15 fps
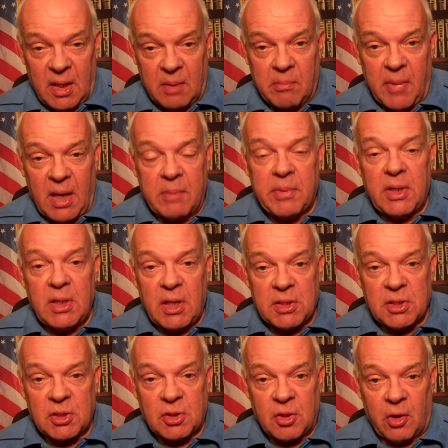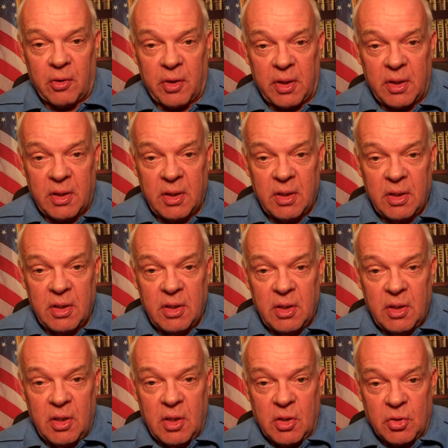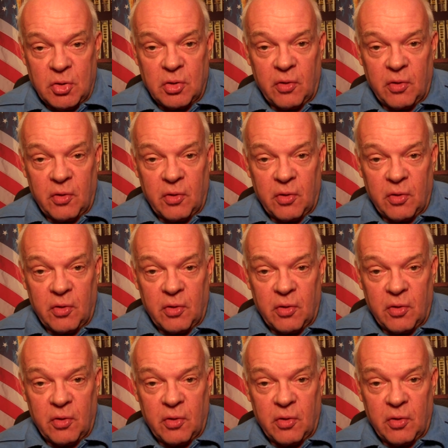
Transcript: it may be necessary to